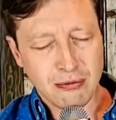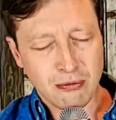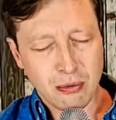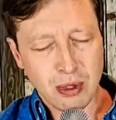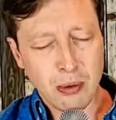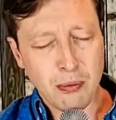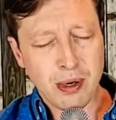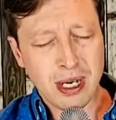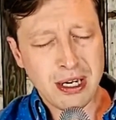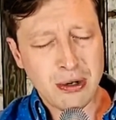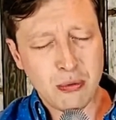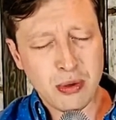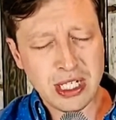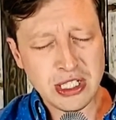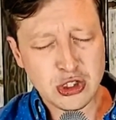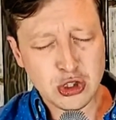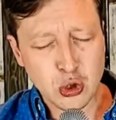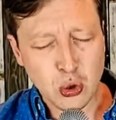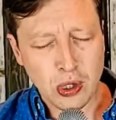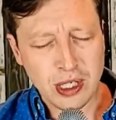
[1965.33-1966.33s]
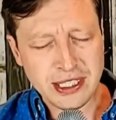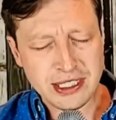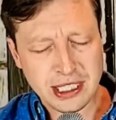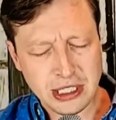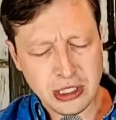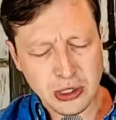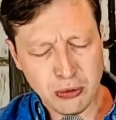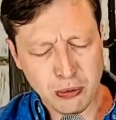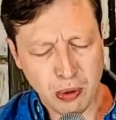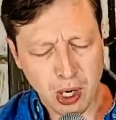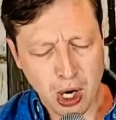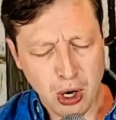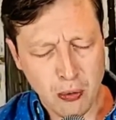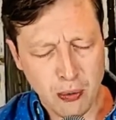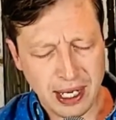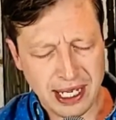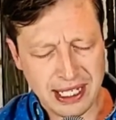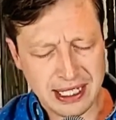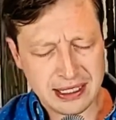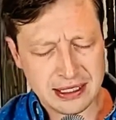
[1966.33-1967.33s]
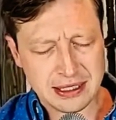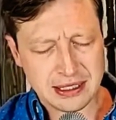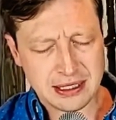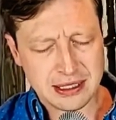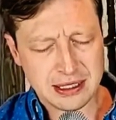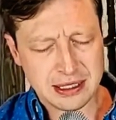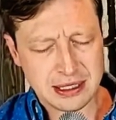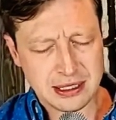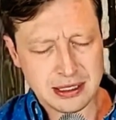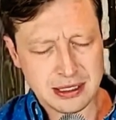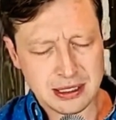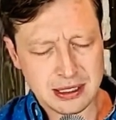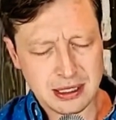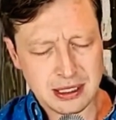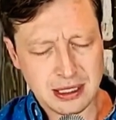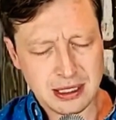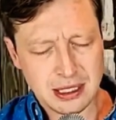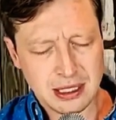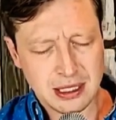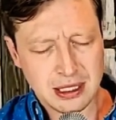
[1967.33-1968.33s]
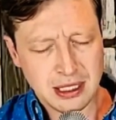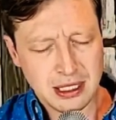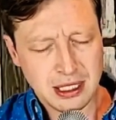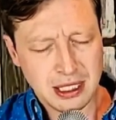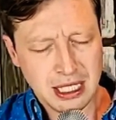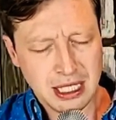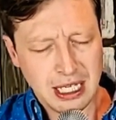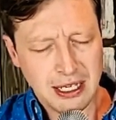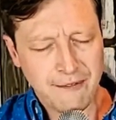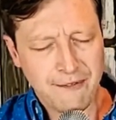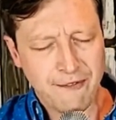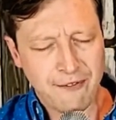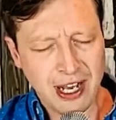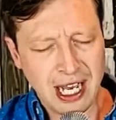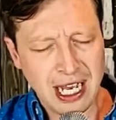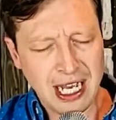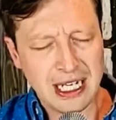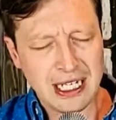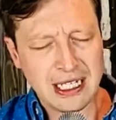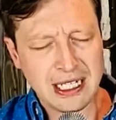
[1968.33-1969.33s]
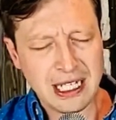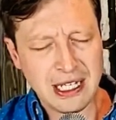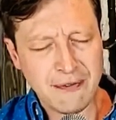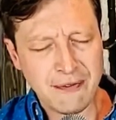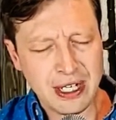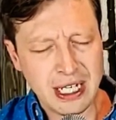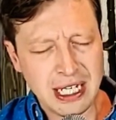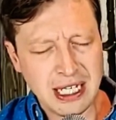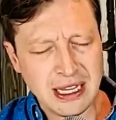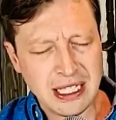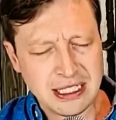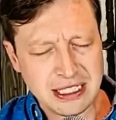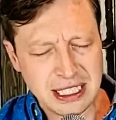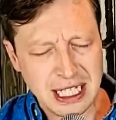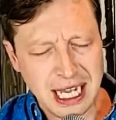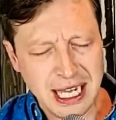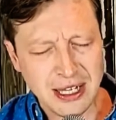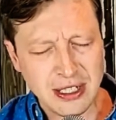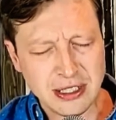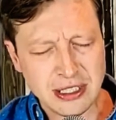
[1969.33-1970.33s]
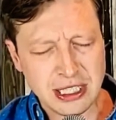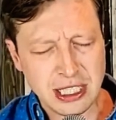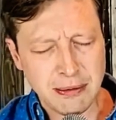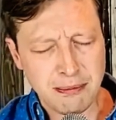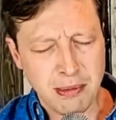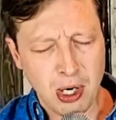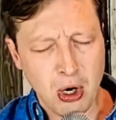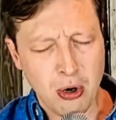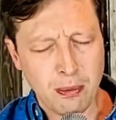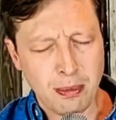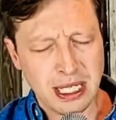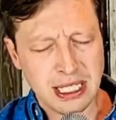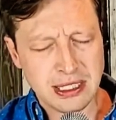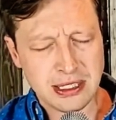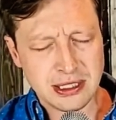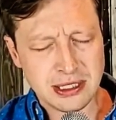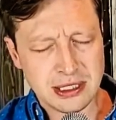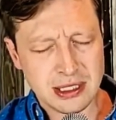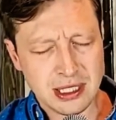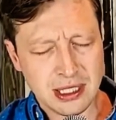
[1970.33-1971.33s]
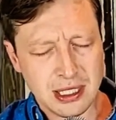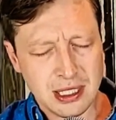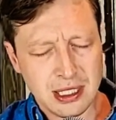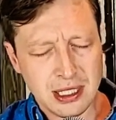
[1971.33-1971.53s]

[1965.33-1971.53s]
We want to rejoice in you always and find, even in the challenging moments,